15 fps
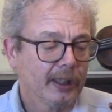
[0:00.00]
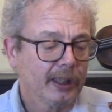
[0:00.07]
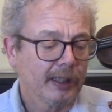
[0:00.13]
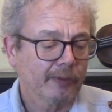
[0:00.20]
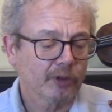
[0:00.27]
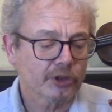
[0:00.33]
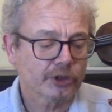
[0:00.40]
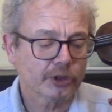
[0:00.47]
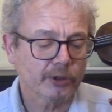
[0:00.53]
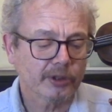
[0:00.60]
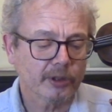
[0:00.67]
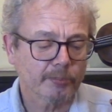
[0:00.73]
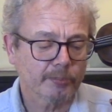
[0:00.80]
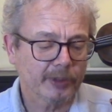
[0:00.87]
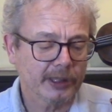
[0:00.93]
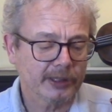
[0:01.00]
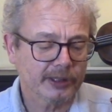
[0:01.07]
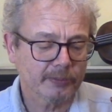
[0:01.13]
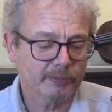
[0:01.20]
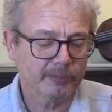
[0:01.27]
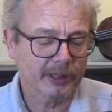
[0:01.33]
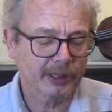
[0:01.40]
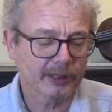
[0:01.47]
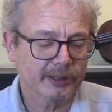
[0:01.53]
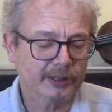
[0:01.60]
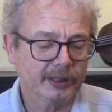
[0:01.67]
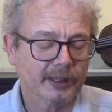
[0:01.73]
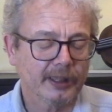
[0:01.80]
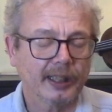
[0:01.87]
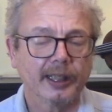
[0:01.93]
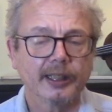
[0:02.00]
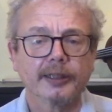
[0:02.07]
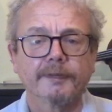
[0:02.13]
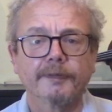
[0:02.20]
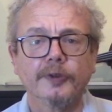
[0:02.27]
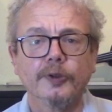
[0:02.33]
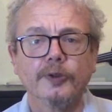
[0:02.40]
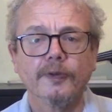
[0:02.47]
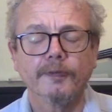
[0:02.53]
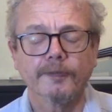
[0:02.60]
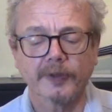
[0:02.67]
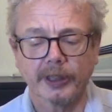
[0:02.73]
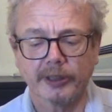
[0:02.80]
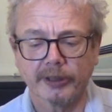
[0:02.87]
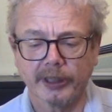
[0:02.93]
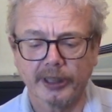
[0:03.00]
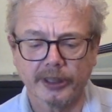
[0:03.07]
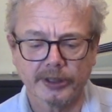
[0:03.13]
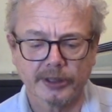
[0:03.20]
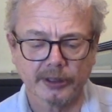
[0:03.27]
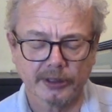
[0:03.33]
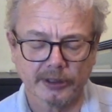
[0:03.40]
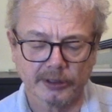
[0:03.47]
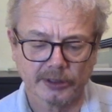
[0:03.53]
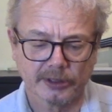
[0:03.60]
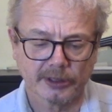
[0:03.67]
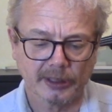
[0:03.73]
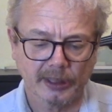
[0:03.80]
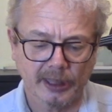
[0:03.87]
I'm going to show you the basic melody and a few variations,